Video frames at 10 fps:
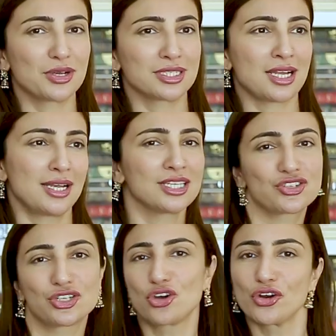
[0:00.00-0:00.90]
because it had
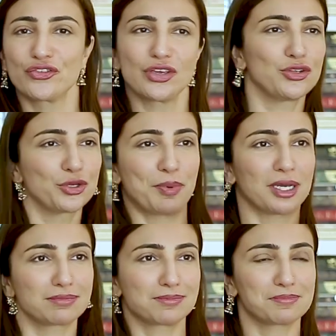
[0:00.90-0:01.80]
history, geography, and you could pick
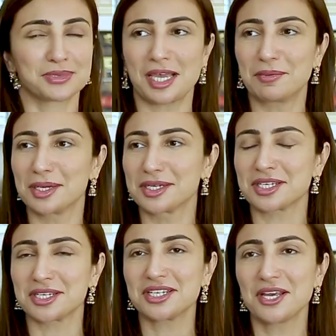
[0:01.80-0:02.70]
a segment.
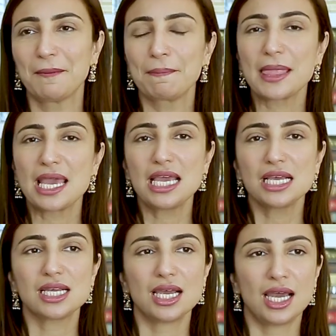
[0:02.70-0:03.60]

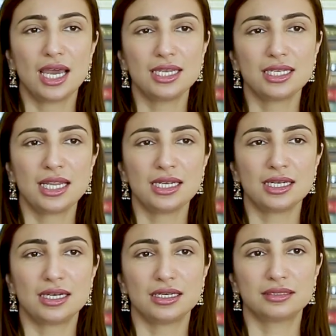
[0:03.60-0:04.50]
And then,
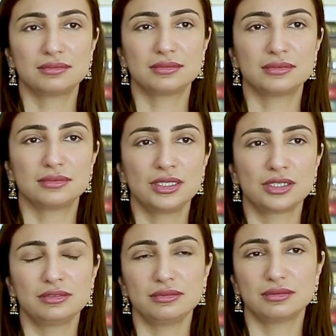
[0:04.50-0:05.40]
you
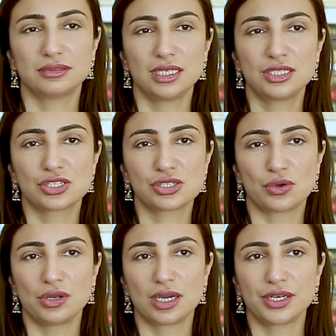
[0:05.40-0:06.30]
know, it just
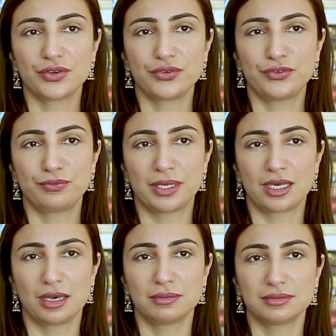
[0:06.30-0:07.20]
all kind of
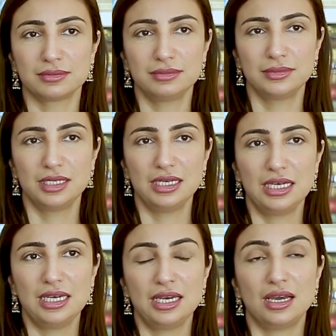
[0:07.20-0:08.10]
became,
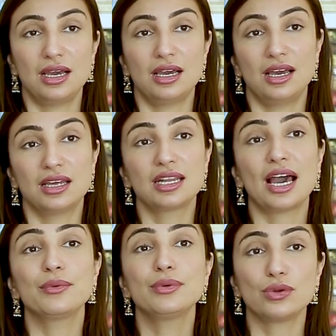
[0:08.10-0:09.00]
and
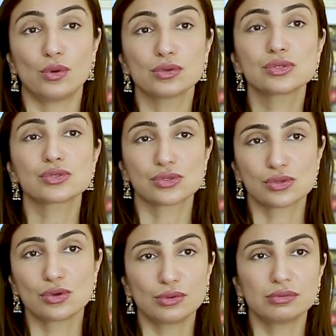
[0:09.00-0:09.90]
I would
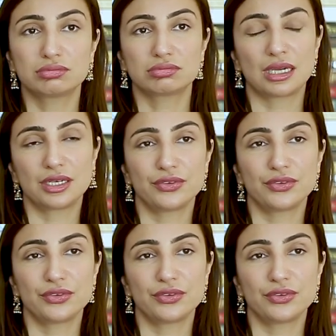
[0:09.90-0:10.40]
also kind